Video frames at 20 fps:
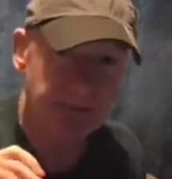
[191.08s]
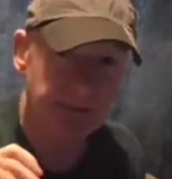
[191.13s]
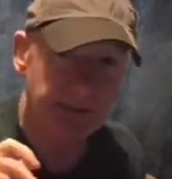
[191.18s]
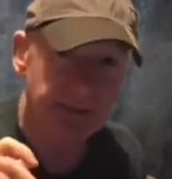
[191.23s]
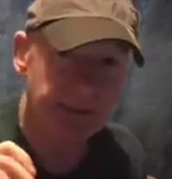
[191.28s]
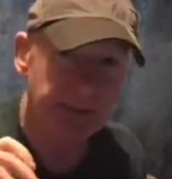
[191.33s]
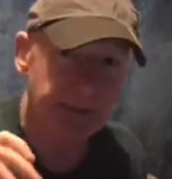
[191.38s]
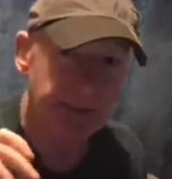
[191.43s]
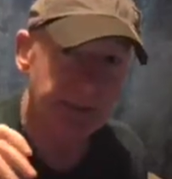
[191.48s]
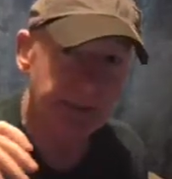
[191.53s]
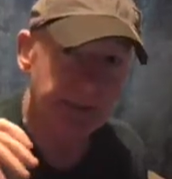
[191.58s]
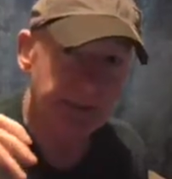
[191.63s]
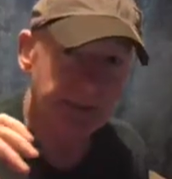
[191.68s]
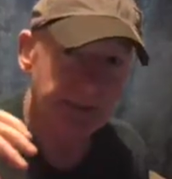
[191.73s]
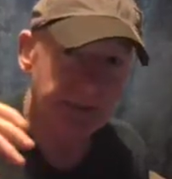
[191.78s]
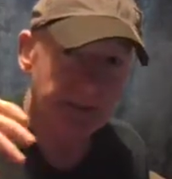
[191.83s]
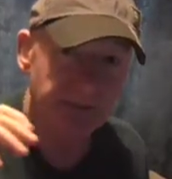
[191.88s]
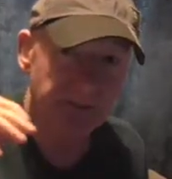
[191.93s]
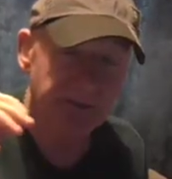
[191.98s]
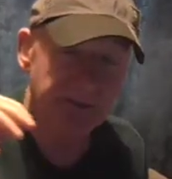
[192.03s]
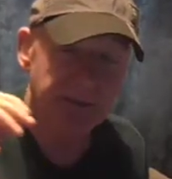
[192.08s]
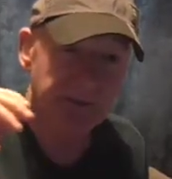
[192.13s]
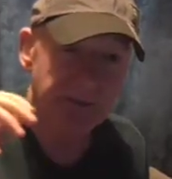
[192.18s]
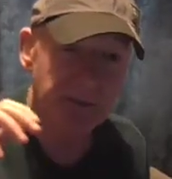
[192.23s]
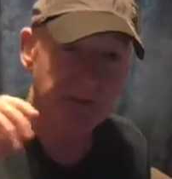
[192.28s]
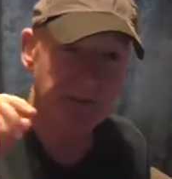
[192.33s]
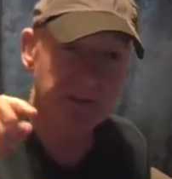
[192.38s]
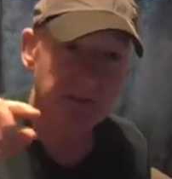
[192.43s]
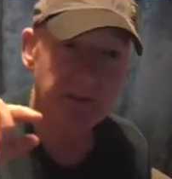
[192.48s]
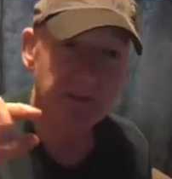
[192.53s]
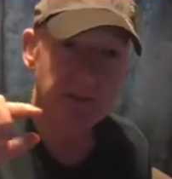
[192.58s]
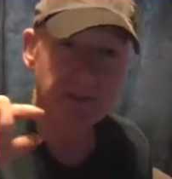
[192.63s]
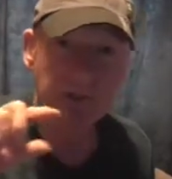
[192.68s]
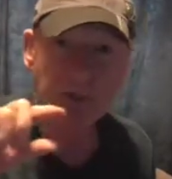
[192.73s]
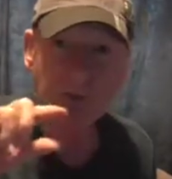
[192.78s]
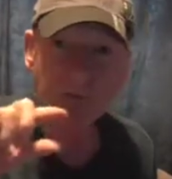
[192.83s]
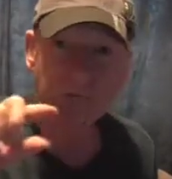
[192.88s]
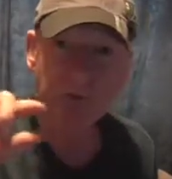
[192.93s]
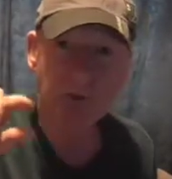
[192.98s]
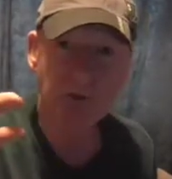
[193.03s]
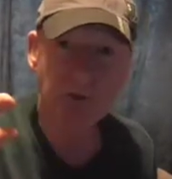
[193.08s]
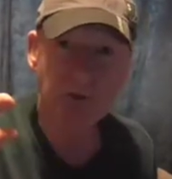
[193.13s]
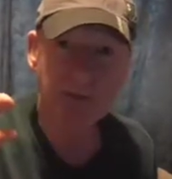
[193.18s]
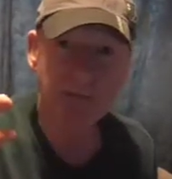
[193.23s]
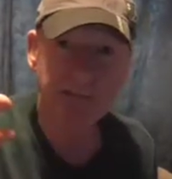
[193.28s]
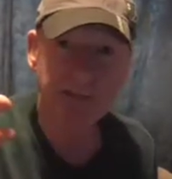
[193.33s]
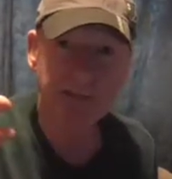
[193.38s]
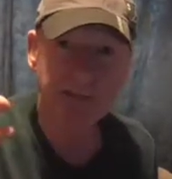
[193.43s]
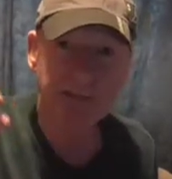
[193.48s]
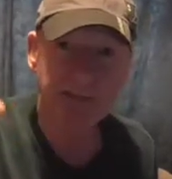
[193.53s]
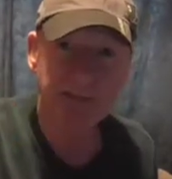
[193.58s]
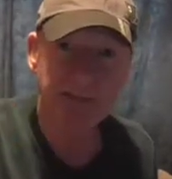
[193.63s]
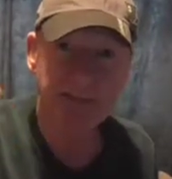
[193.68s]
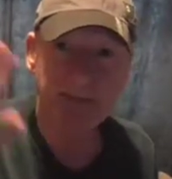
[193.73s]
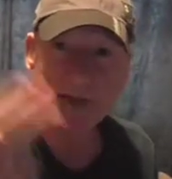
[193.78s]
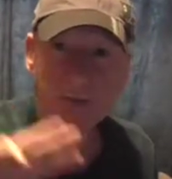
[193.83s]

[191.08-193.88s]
the percentage, it comes to 100%,